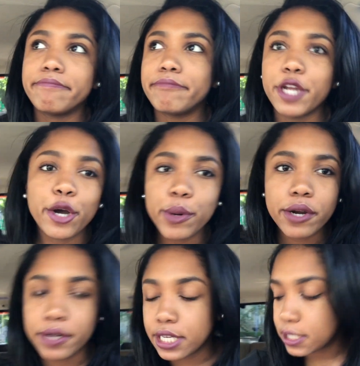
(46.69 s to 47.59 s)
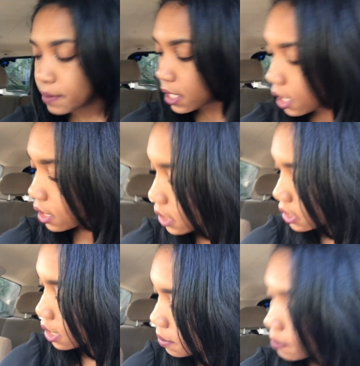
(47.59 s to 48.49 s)
no worries
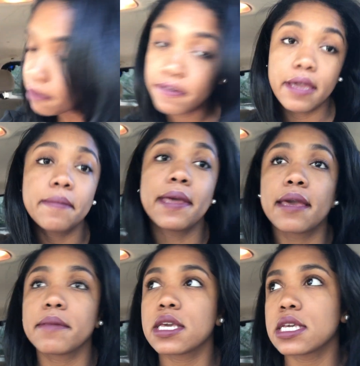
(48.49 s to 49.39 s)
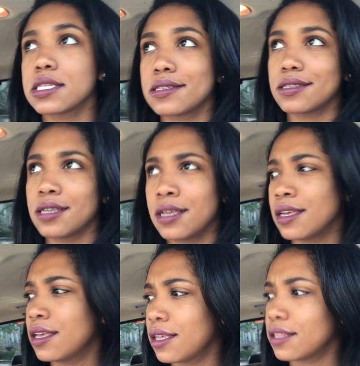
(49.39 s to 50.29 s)
because my fan bam is
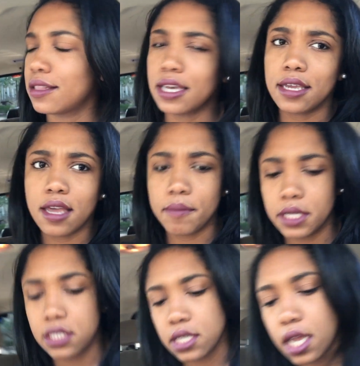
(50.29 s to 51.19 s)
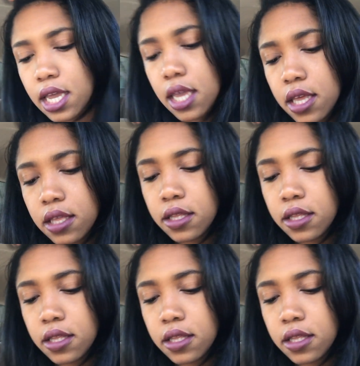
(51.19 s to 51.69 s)
like coming today.